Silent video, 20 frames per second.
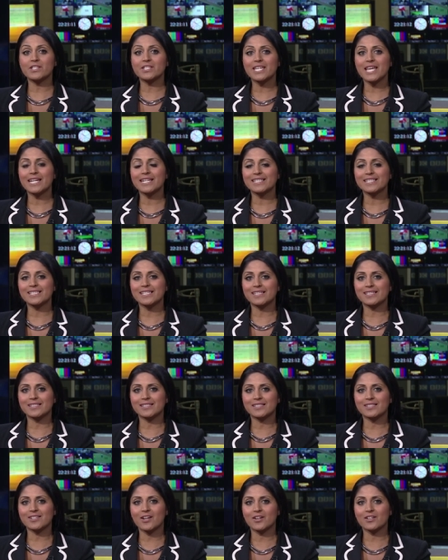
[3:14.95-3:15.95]
the tennis season
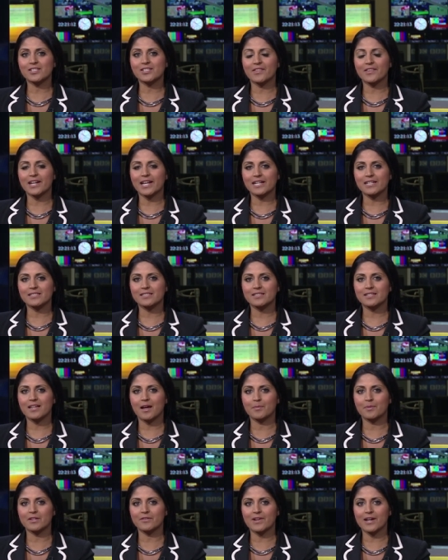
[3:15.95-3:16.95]
starts in the next
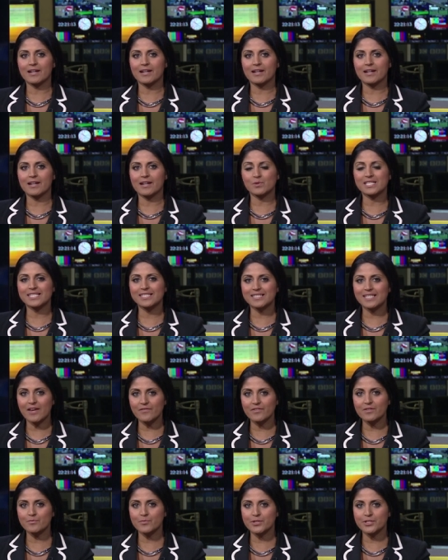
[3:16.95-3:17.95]
couple of hours with
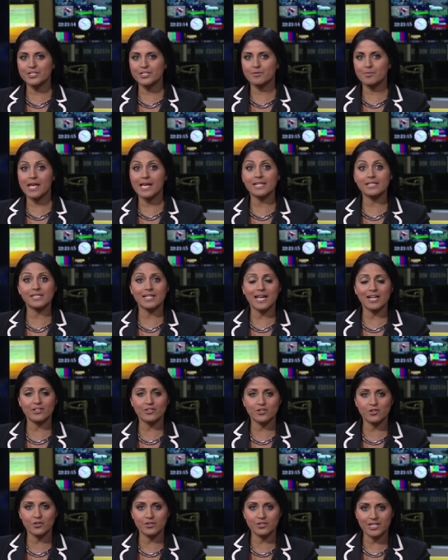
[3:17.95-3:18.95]
seven British players in
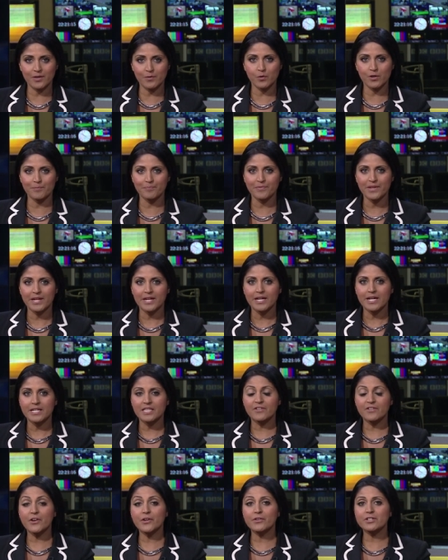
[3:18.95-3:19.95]
action on day one. The
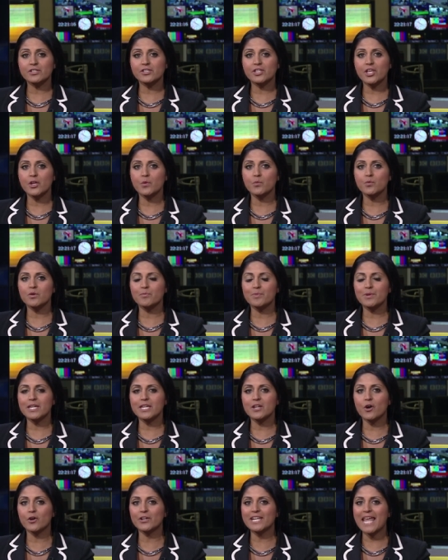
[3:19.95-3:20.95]
focus, though, will be
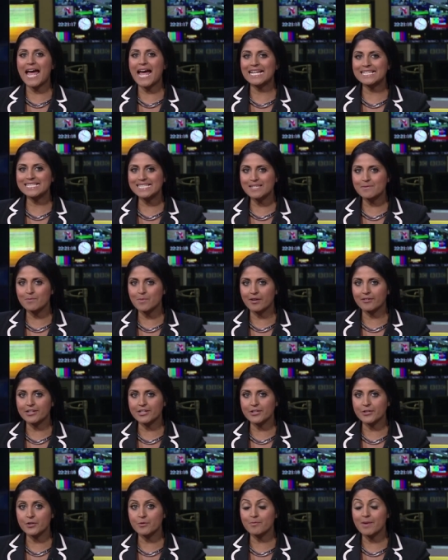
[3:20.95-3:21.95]
on Andy Murray,
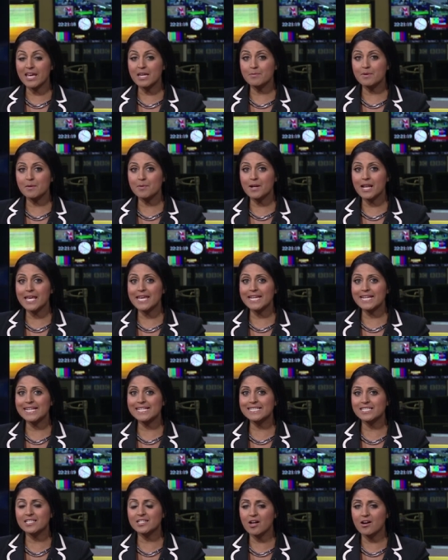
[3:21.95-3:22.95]
who may be playing
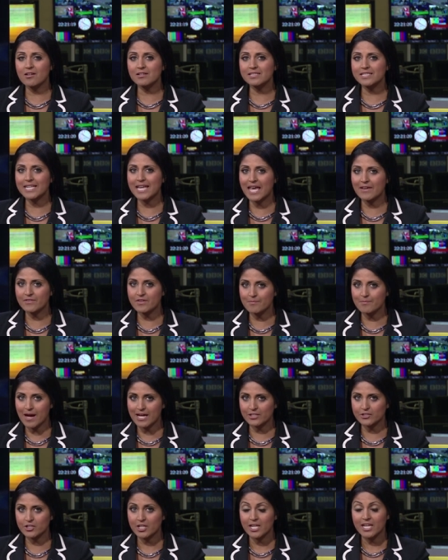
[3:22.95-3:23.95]
his last ever
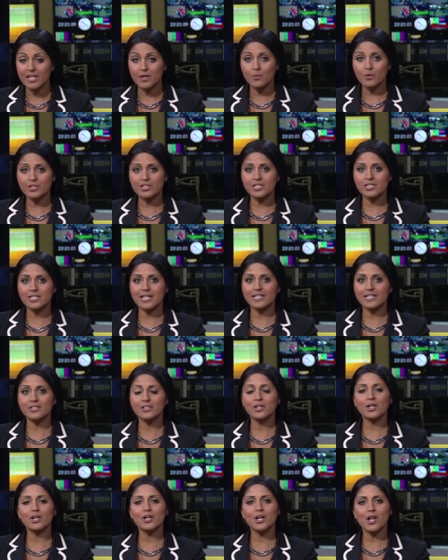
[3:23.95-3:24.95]
match, which has led to
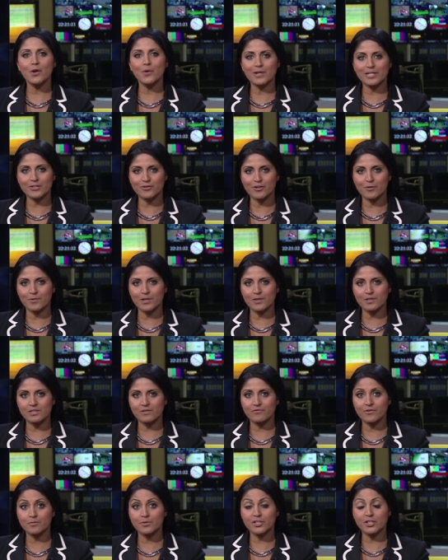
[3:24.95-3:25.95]
glowing tributes
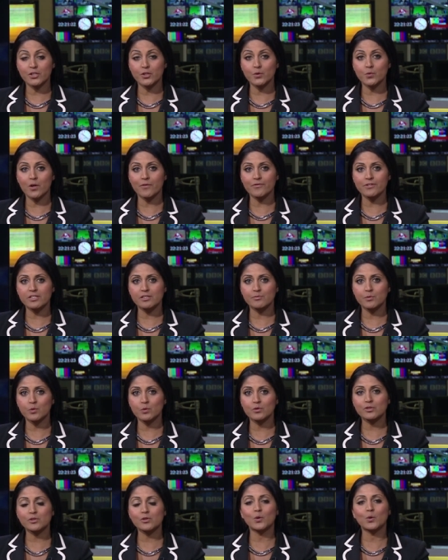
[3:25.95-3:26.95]
from two of the
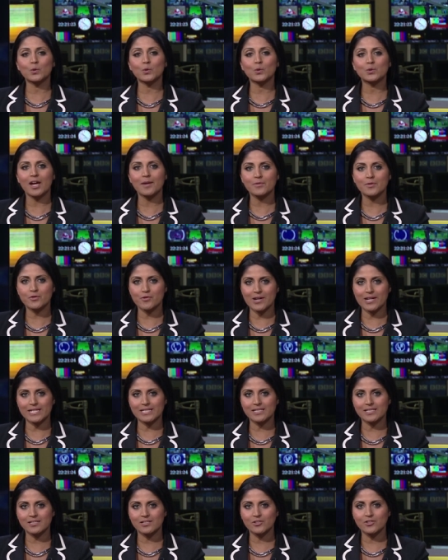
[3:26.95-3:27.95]
sport's all time
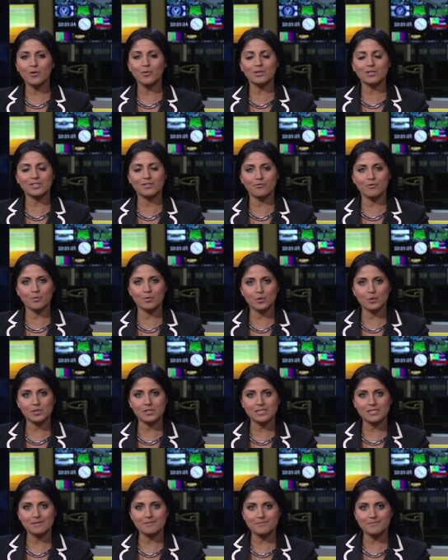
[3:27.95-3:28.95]
greats. Joe Wilson
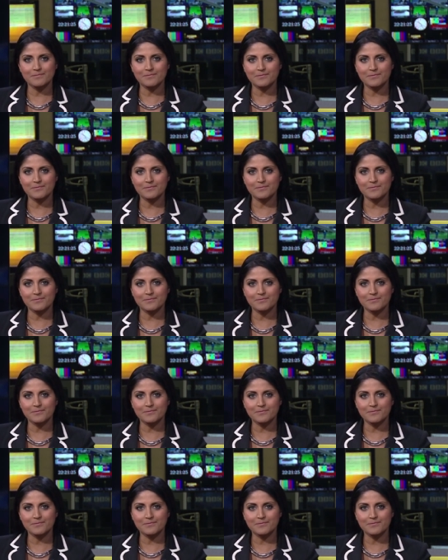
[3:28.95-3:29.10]
reports.